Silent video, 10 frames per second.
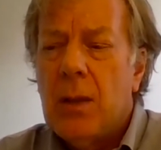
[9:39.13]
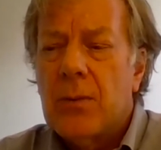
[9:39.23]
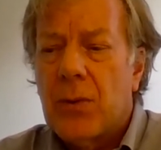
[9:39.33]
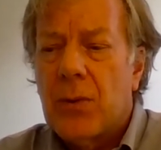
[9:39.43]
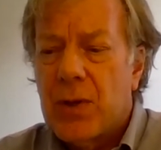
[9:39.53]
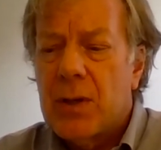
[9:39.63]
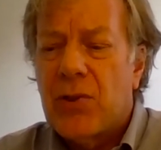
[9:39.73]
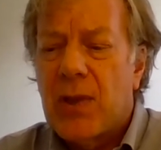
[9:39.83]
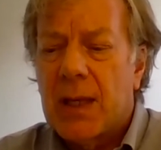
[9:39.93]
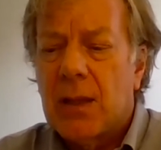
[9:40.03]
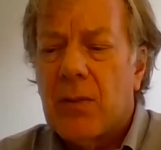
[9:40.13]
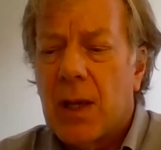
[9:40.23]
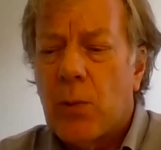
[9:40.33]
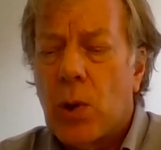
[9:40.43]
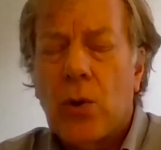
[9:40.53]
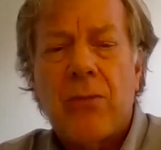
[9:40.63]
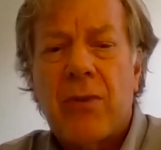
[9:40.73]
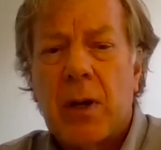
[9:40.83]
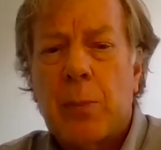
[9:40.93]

The third thing, that they were all very